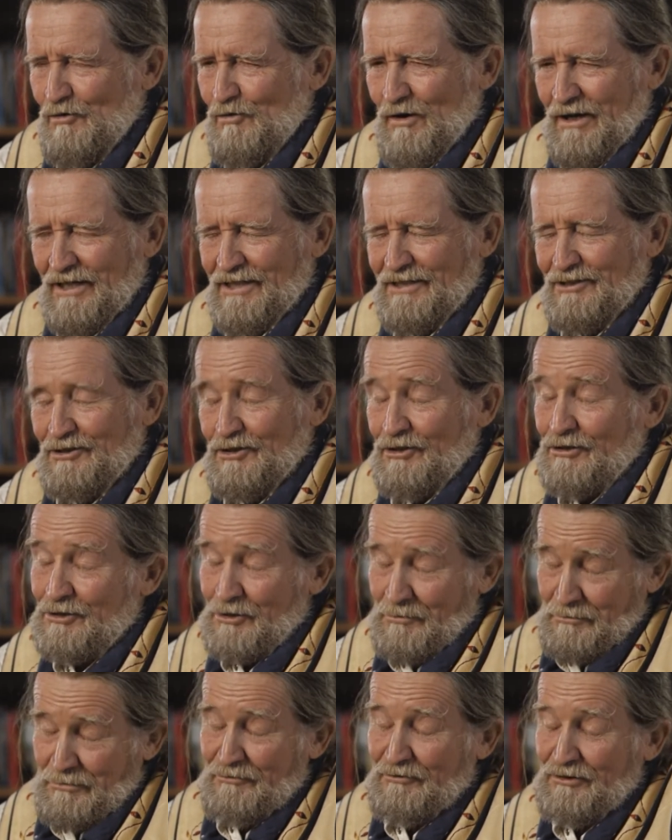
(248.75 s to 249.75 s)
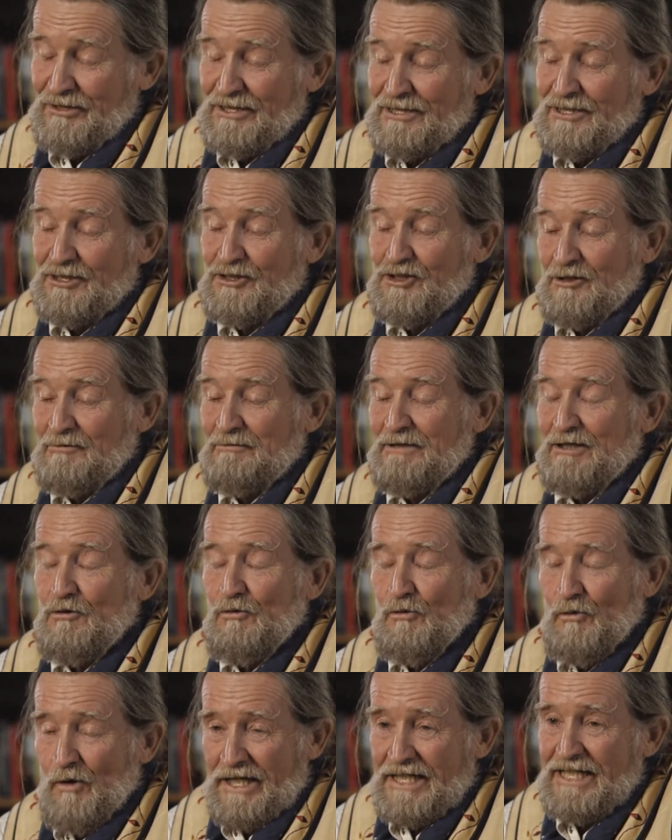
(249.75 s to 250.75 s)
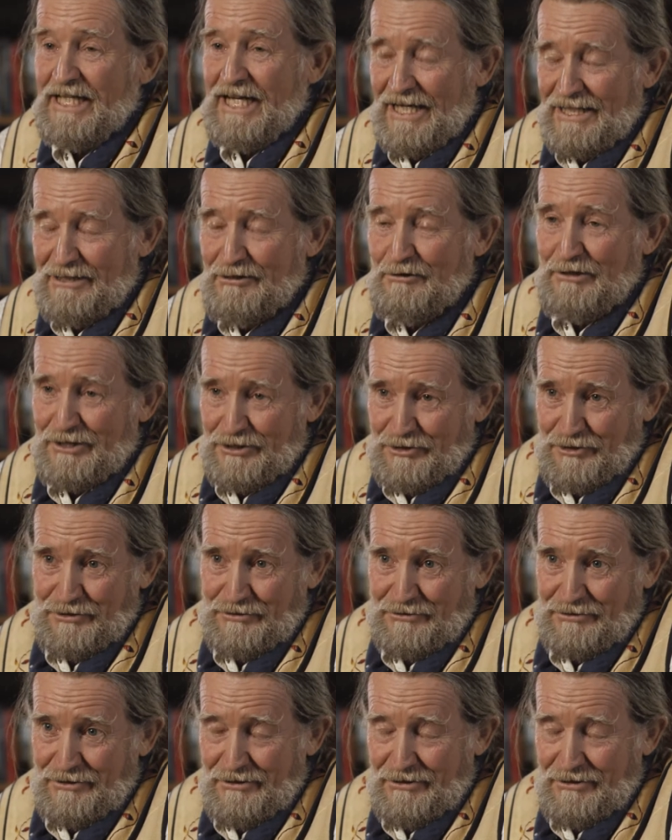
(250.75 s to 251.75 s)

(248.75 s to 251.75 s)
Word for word: Why did you? It's a perfectly legitimate white guy question